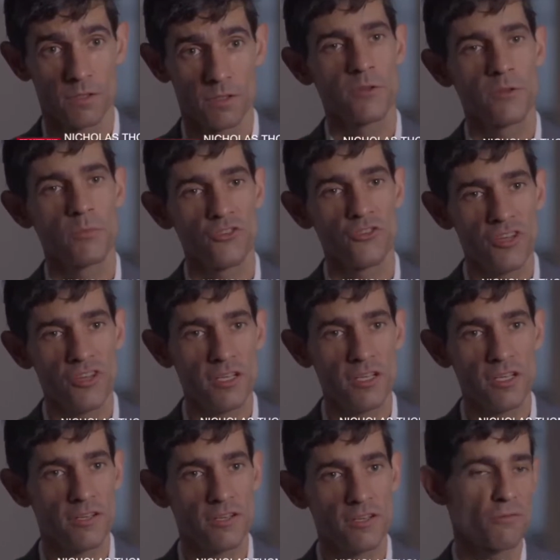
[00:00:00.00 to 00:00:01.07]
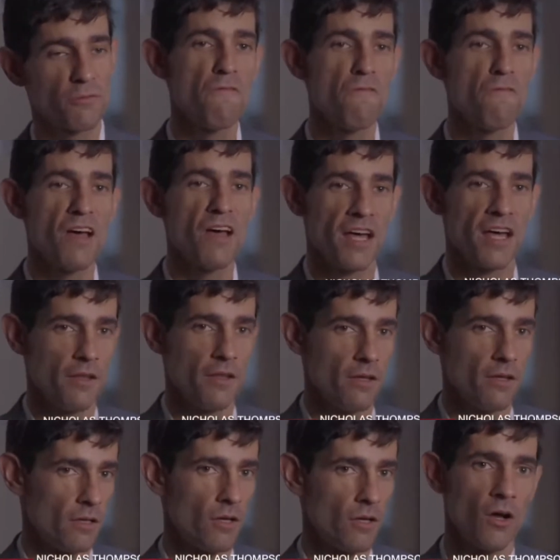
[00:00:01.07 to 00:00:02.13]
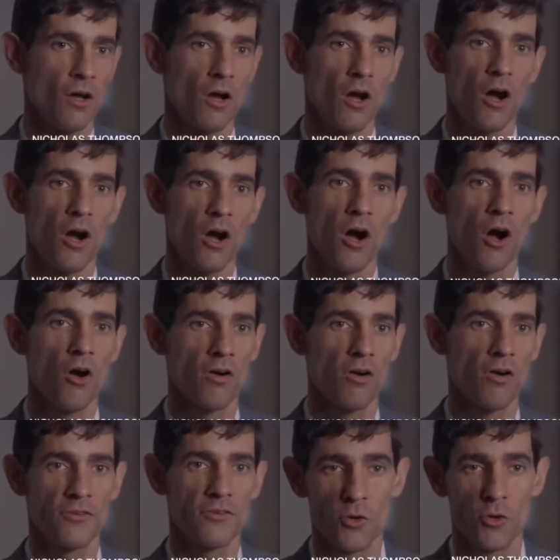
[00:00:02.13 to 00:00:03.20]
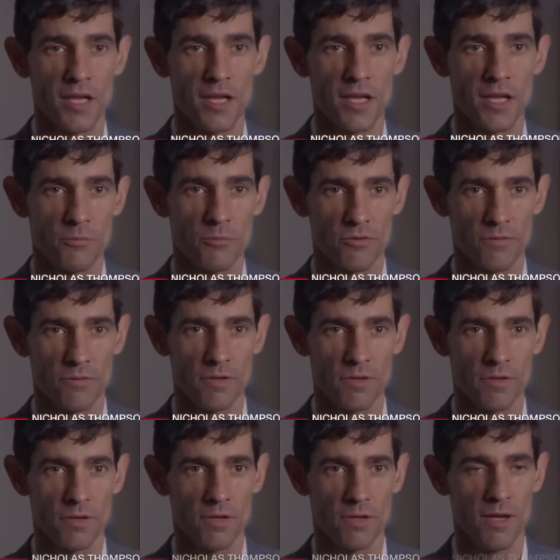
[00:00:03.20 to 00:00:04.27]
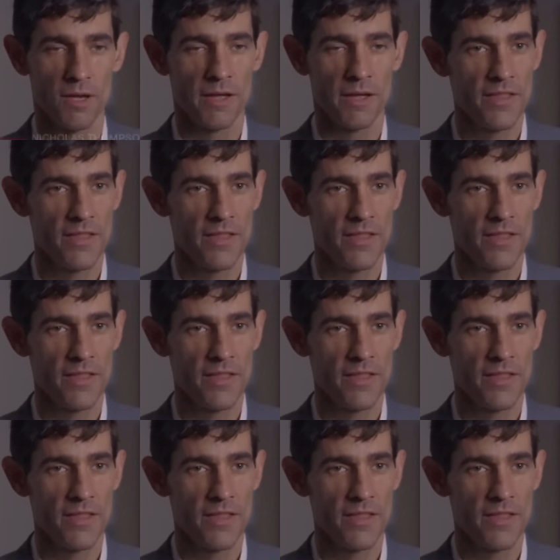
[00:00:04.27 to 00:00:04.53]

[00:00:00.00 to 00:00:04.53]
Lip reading: So the machine is fed all kinds of Go games, and then